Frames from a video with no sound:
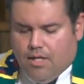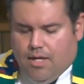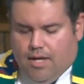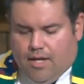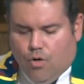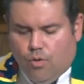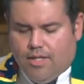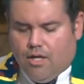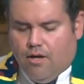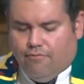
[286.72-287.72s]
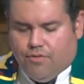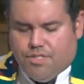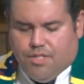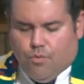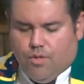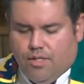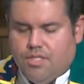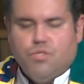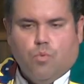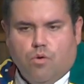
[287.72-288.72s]
And holy conferencing really
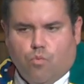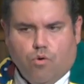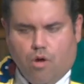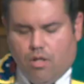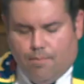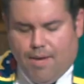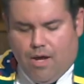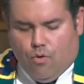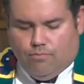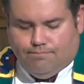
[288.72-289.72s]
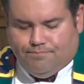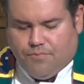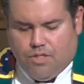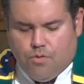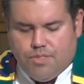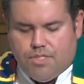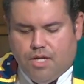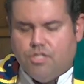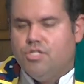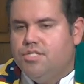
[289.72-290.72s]
is what we're all about. You know, it's
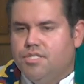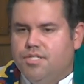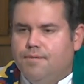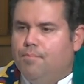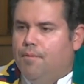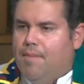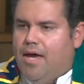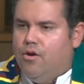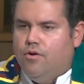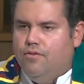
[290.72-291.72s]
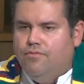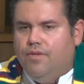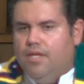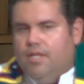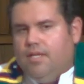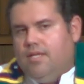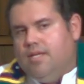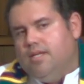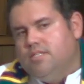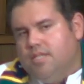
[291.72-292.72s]
not just a simple matter of
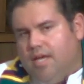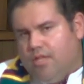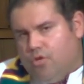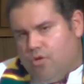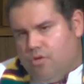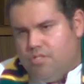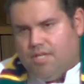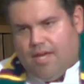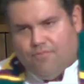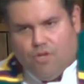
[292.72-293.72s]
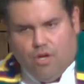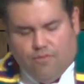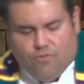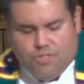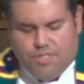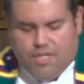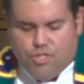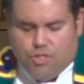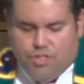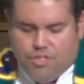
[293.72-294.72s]
getting together to have
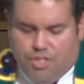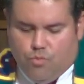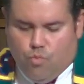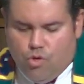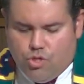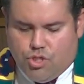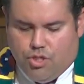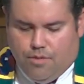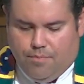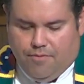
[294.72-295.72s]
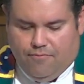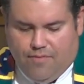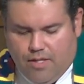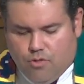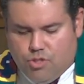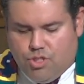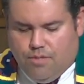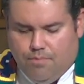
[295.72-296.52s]
conversations and worship and fellowship.